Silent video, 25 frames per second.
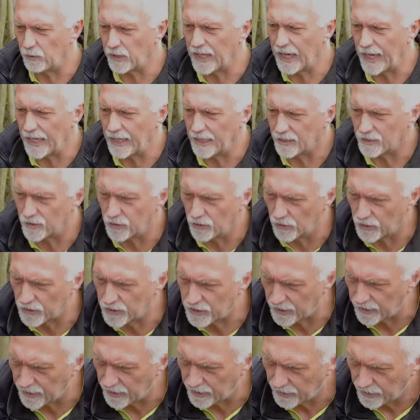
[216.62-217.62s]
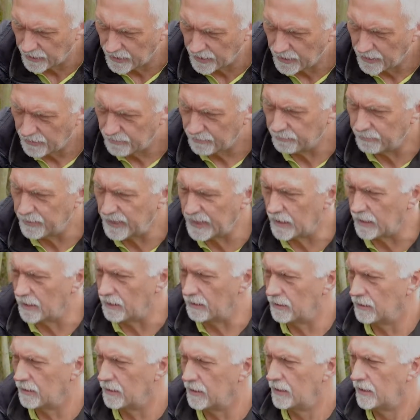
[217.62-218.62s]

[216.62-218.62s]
we're getting sort of to the middle